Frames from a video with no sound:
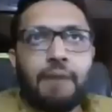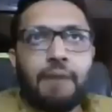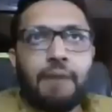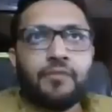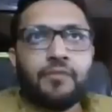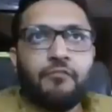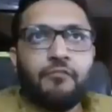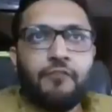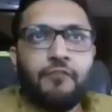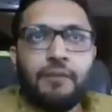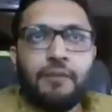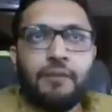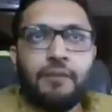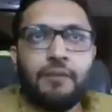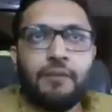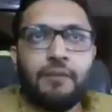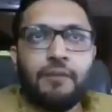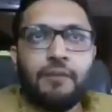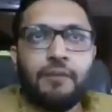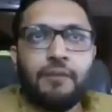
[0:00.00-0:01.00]
Philip,
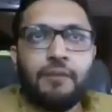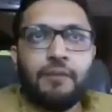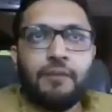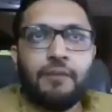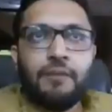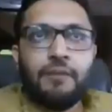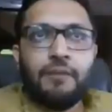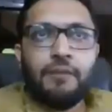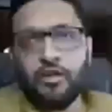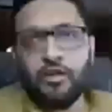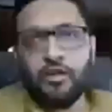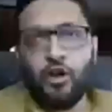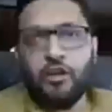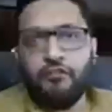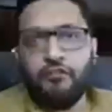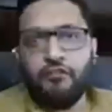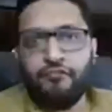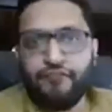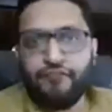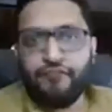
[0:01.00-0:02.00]
I, I practice something
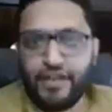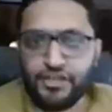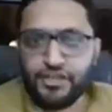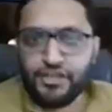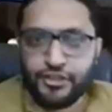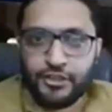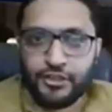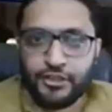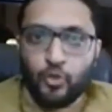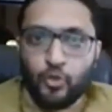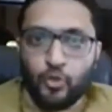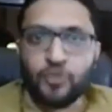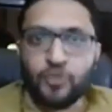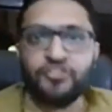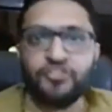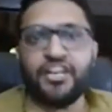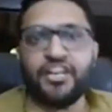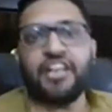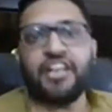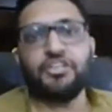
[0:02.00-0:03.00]
called fresh
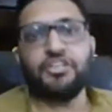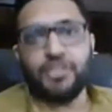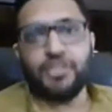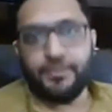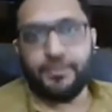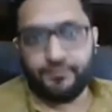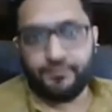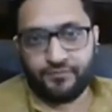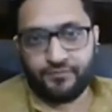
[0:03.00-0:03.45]
look strategy